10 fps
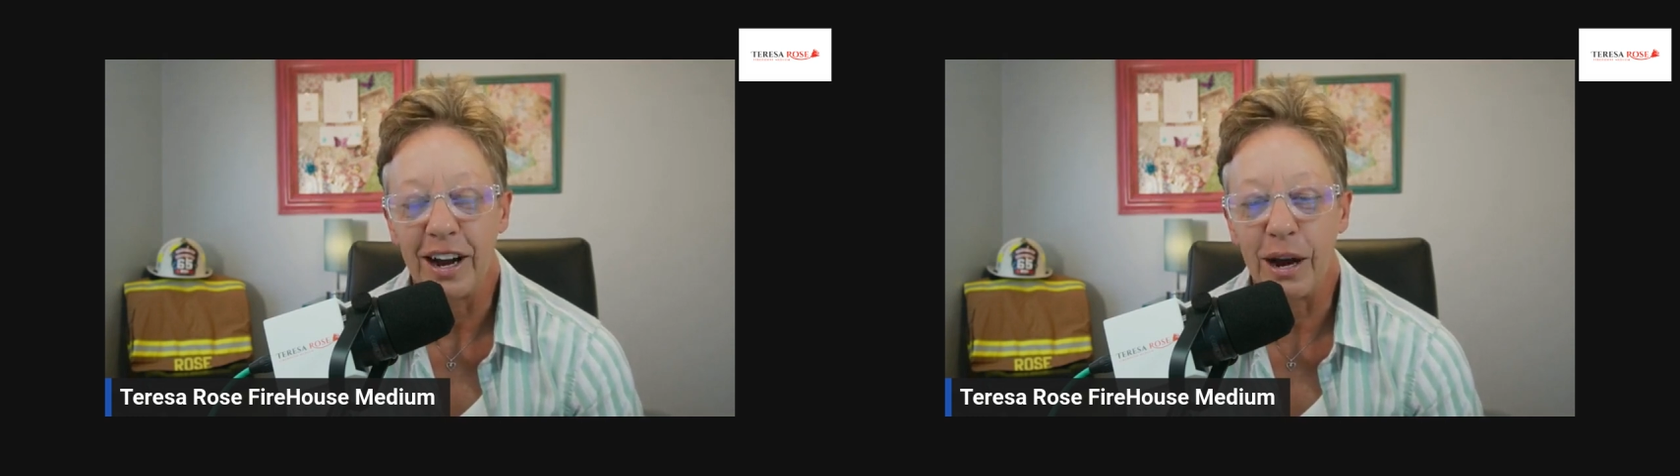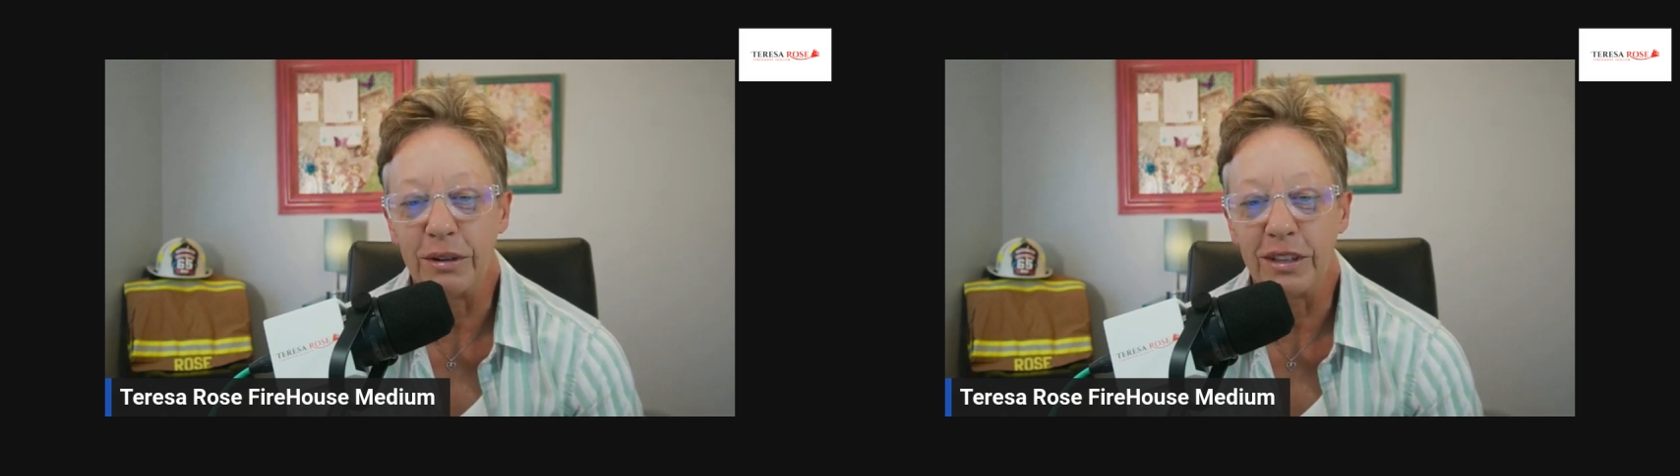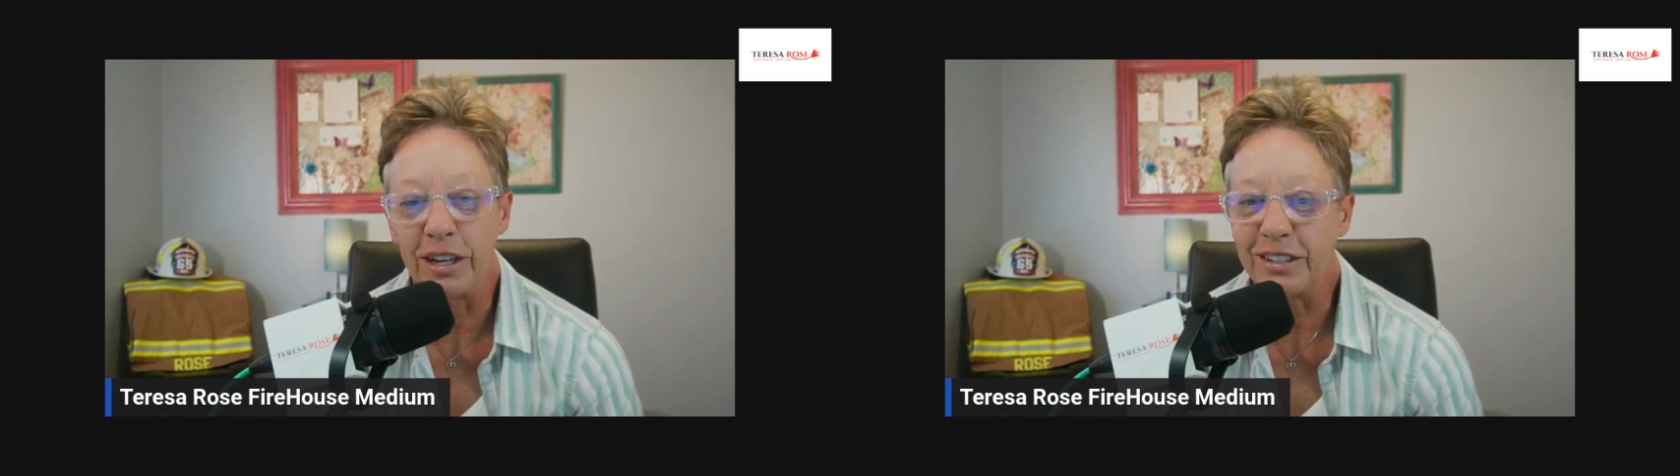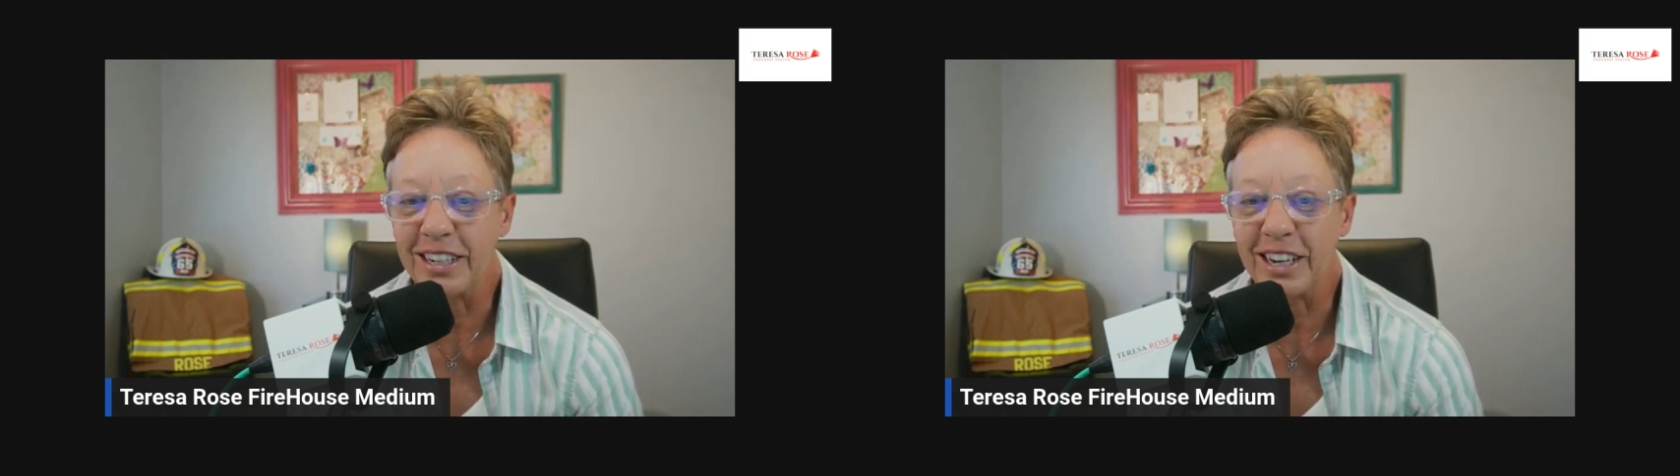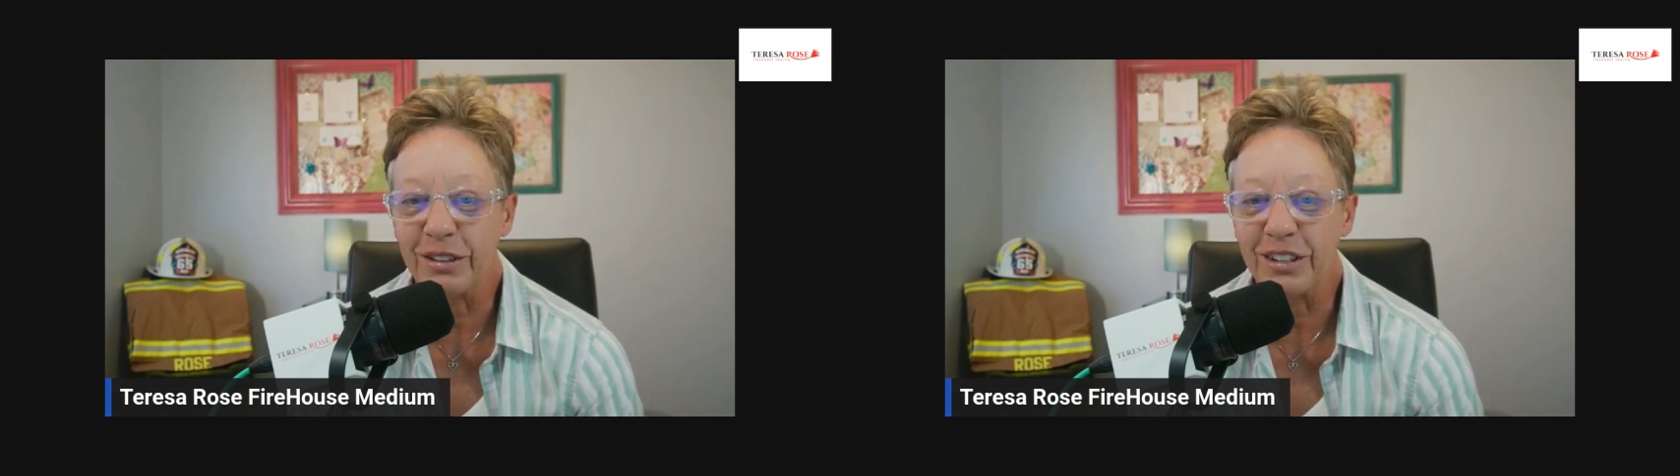I would love to
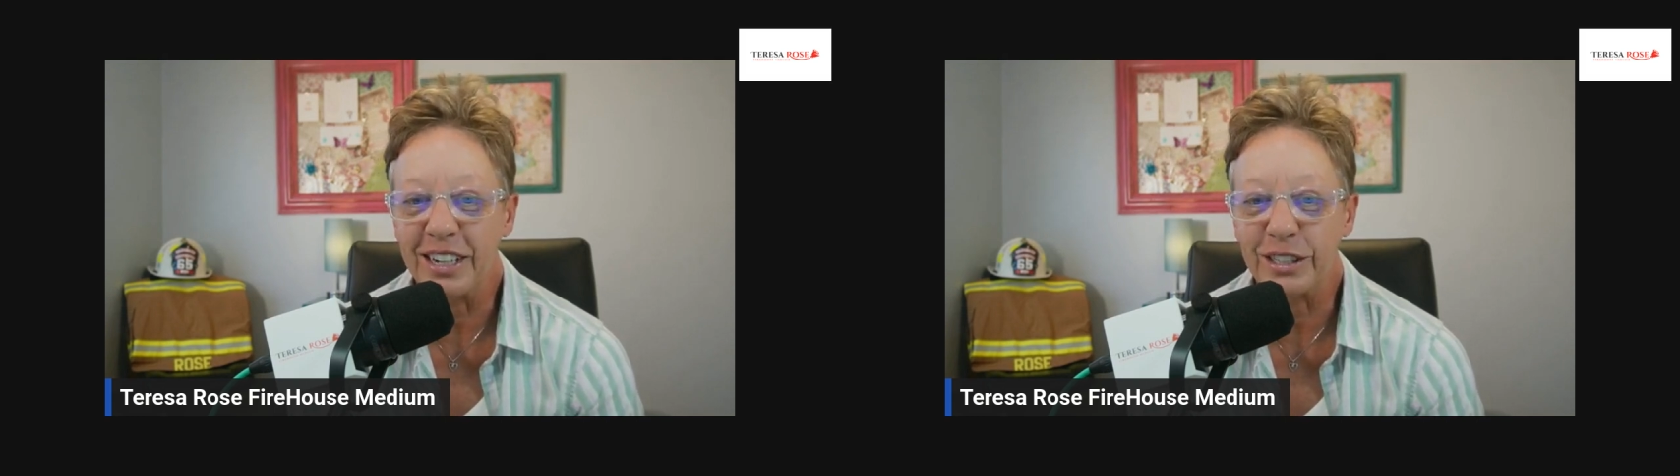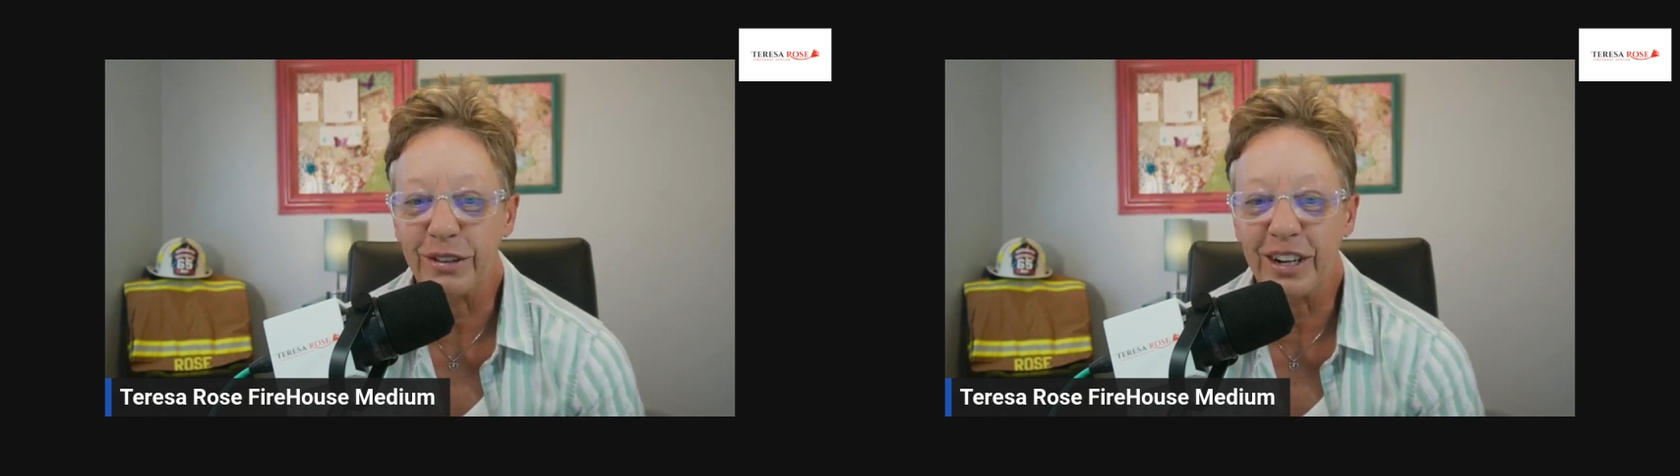connect with you guys over